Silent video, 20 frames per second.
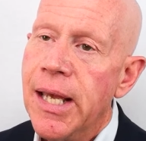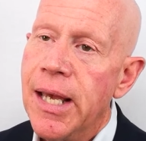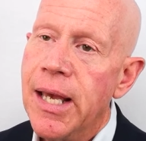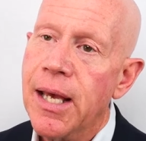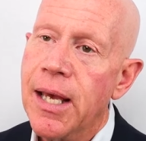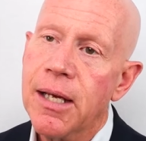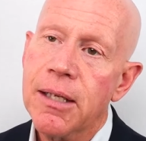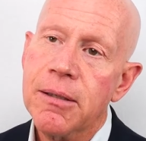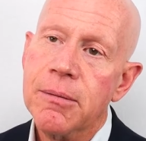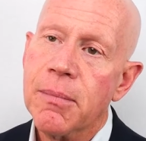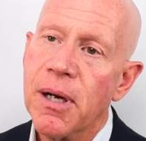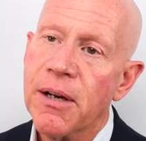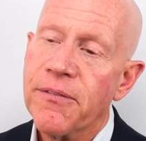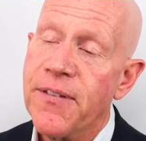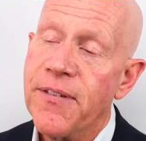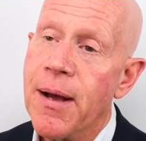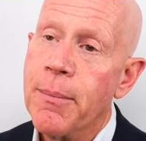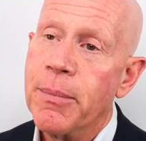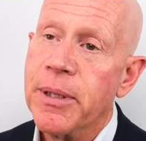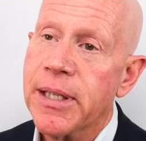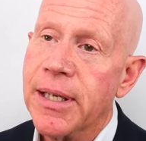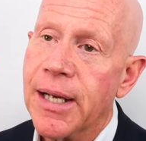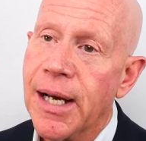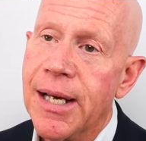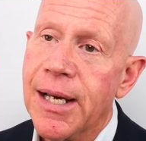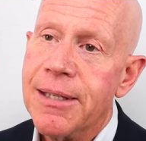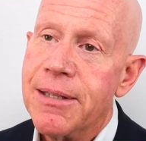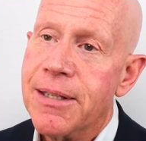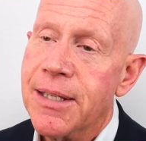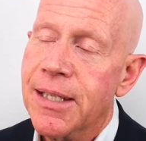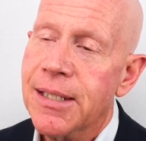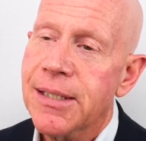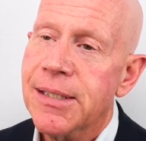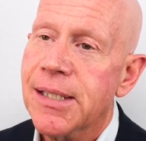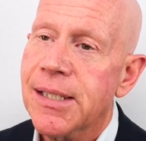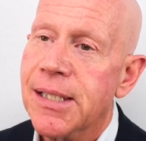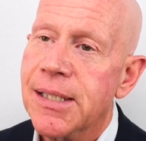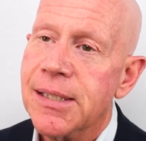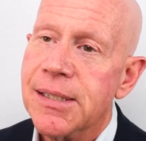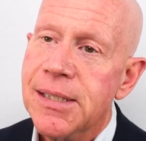And my family and I
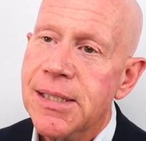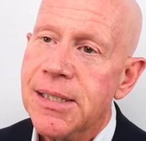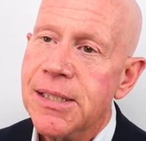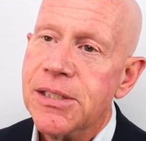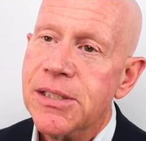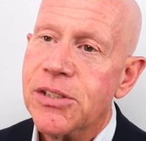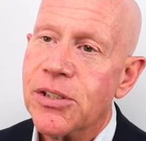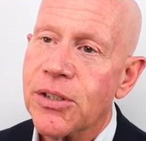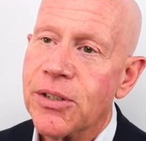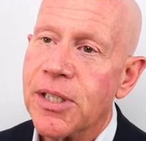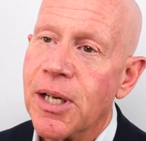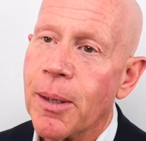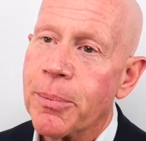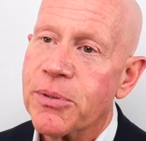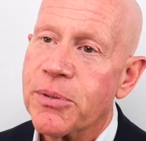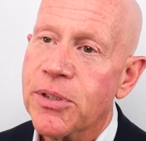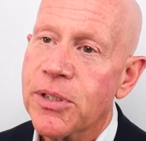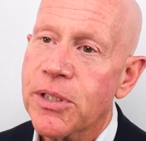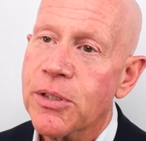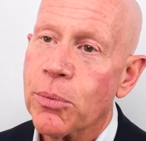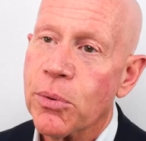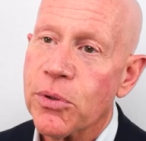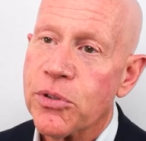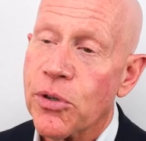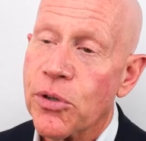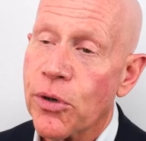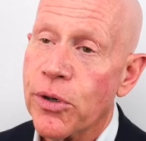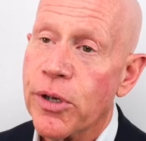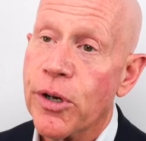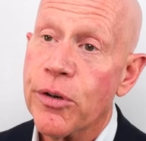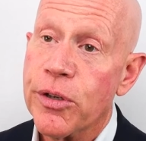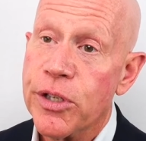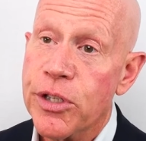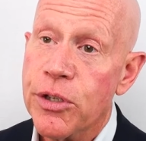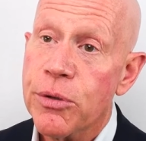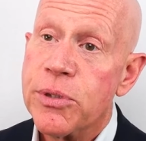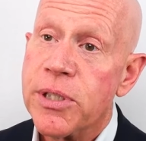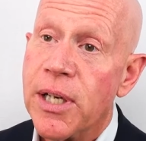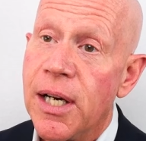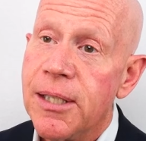then took the opportunity to return here to
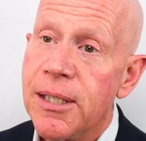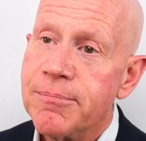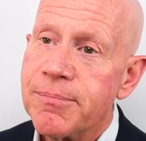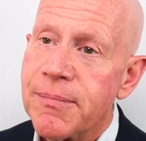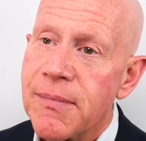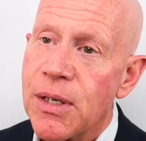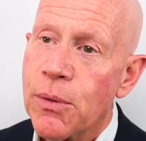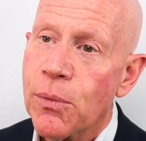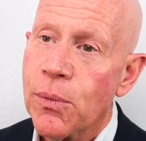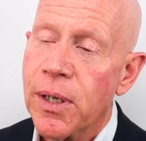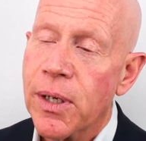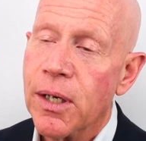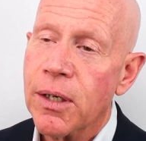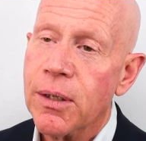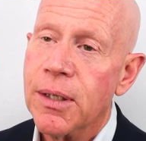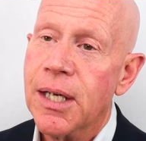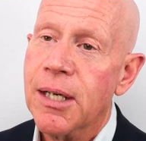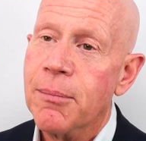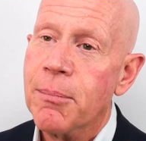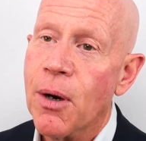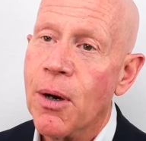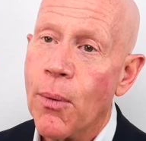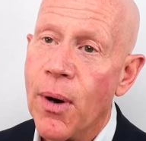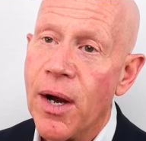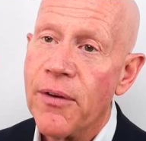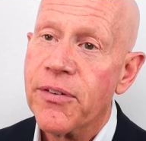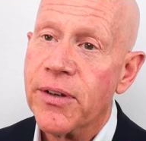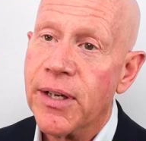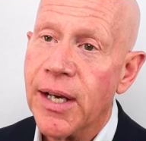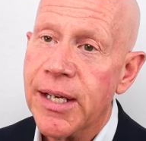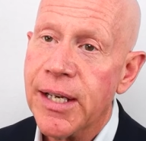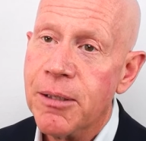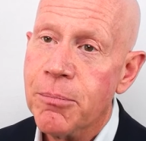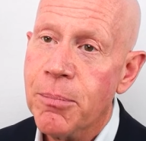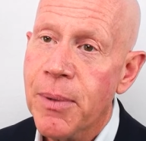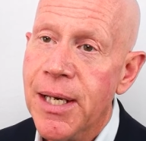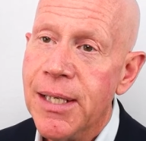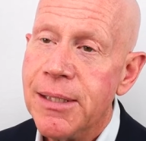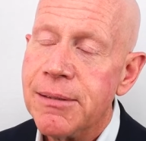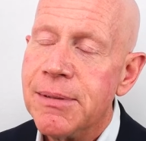Utah, where my wife and I had
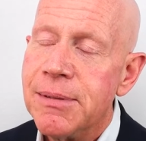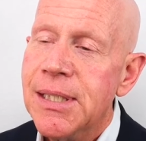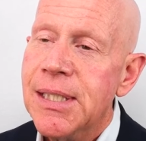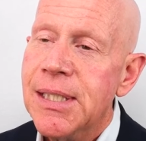met.